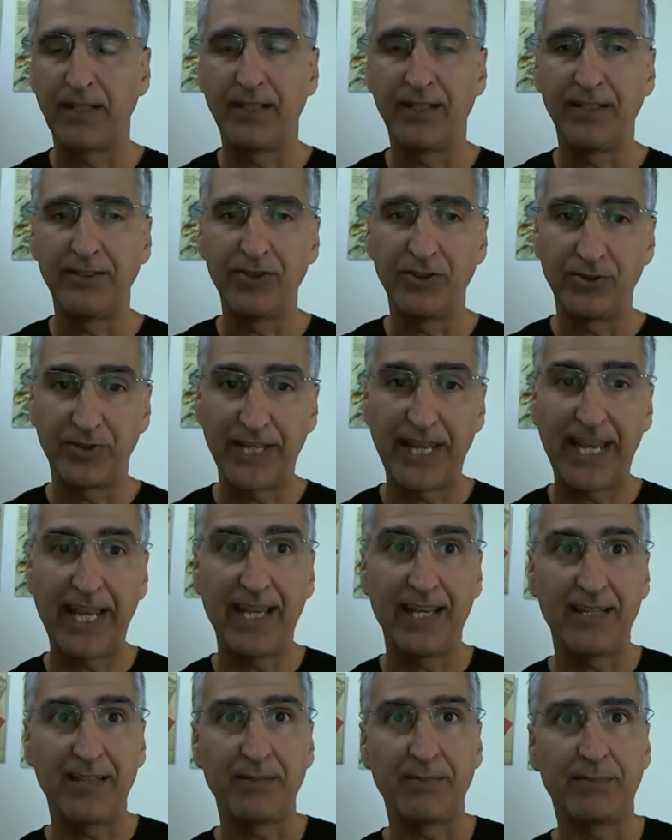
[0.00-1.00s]
You
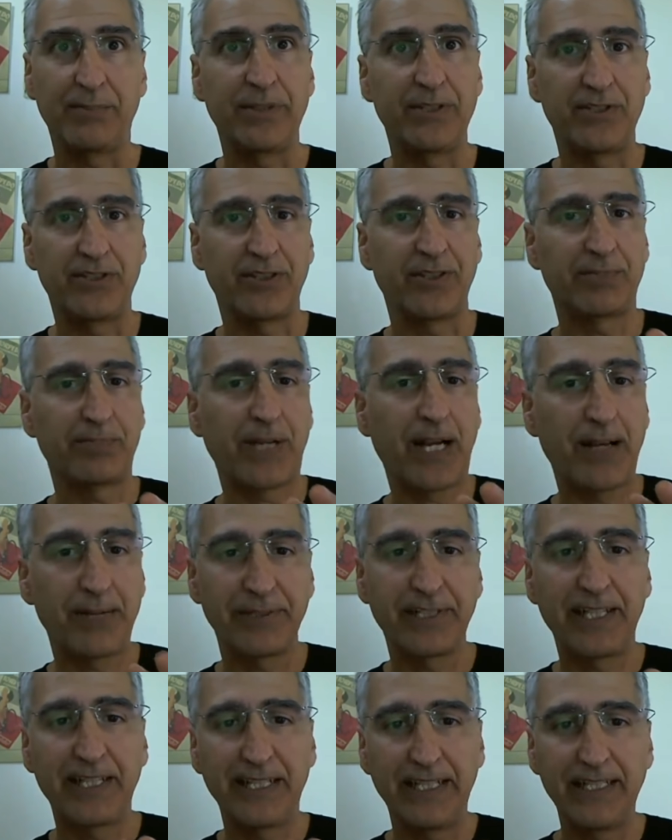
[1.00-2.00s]
can, but you're
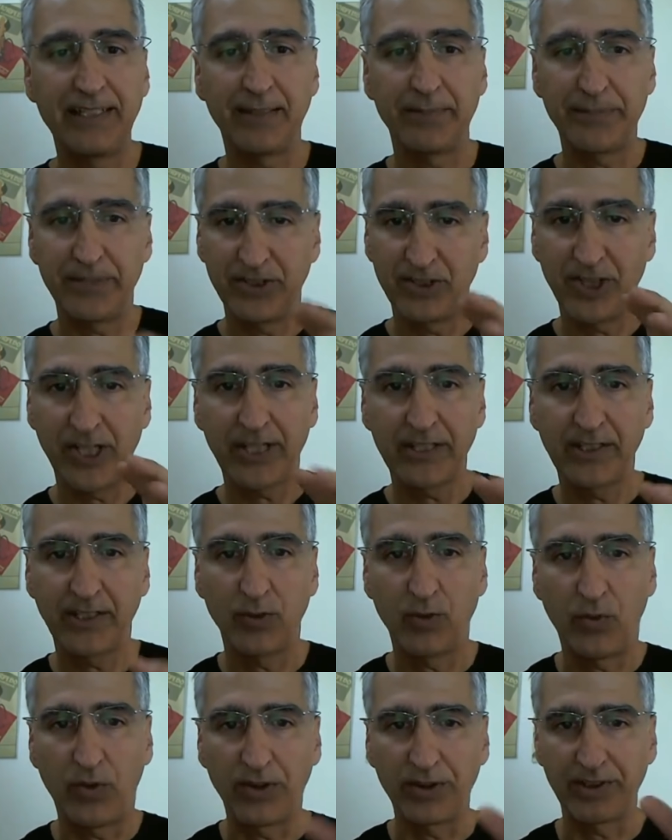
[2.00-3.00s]
probably going to end up injecting
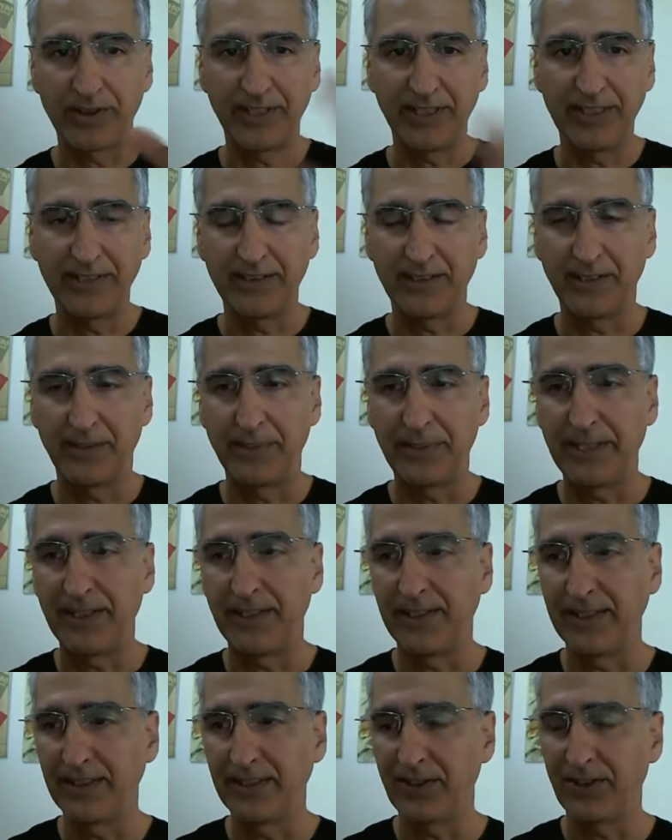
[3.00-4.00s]
water into the
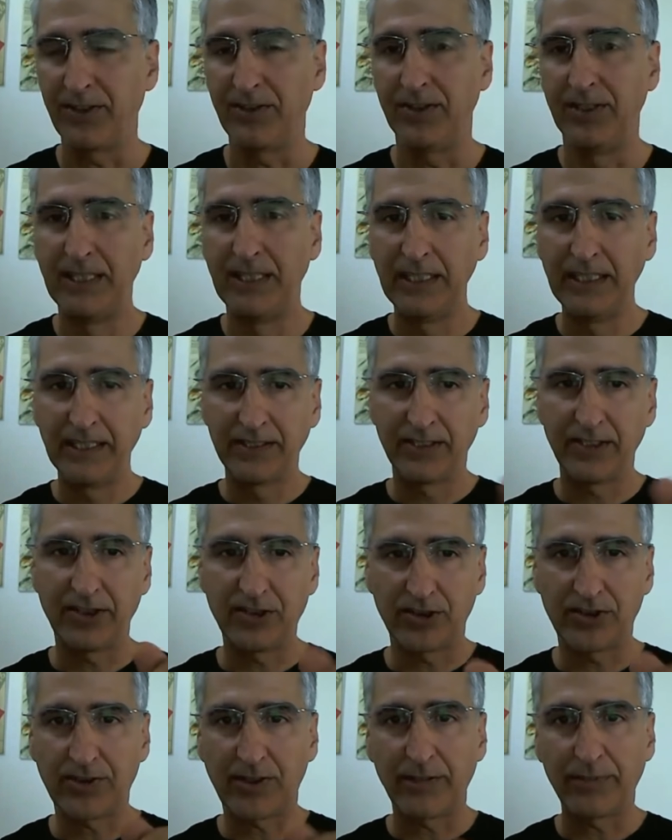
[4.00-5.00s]
bearing. So just
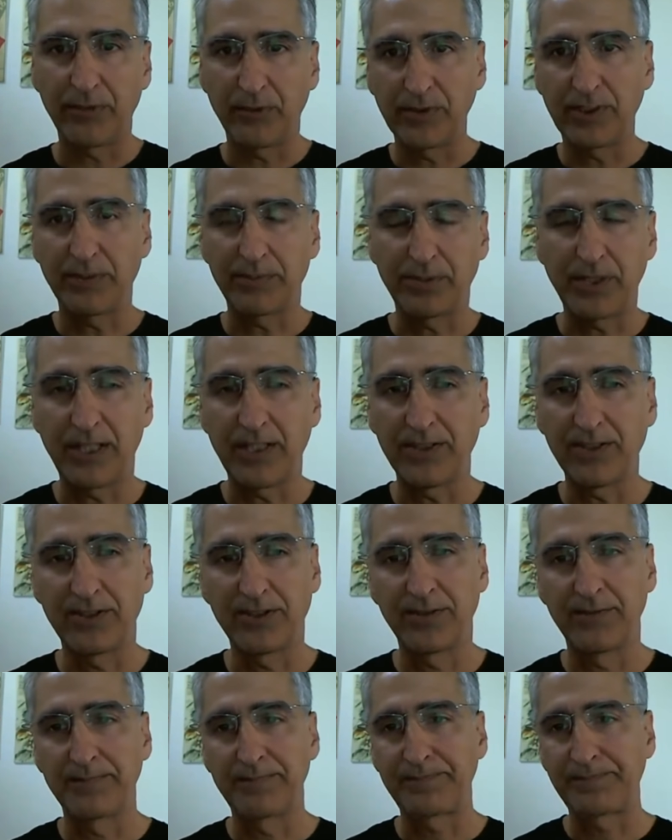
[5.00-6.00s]
scrub it with the brush.